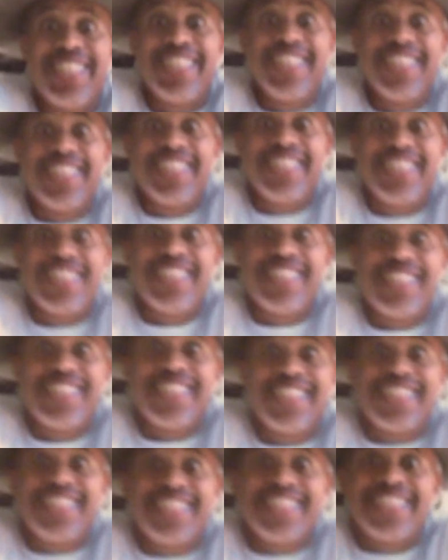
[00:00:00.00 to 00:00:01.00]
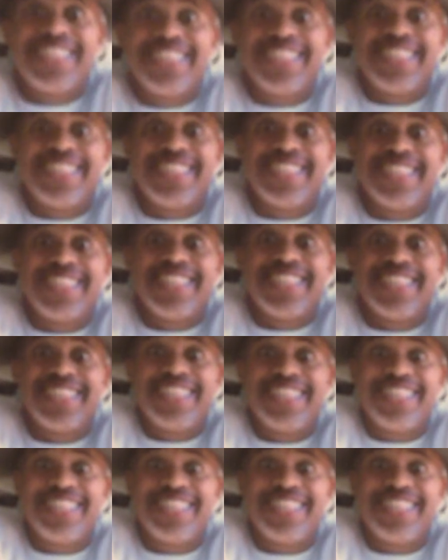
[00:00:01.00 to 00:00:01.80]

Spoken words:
[no speech]